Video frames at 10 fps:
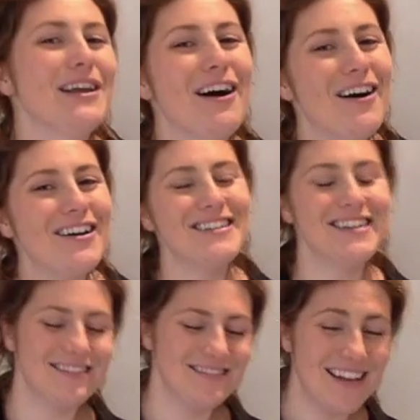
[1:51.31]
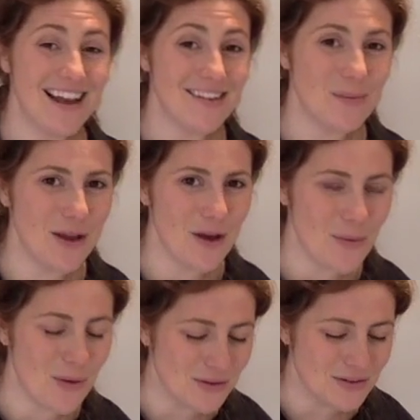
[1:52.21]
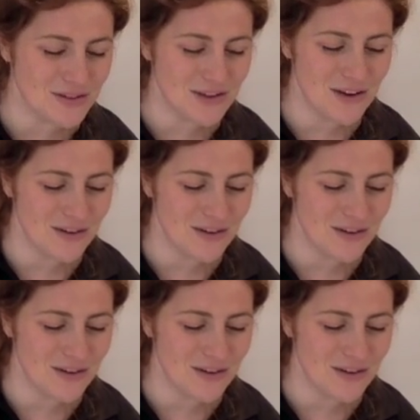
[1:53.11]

harder as we go on. So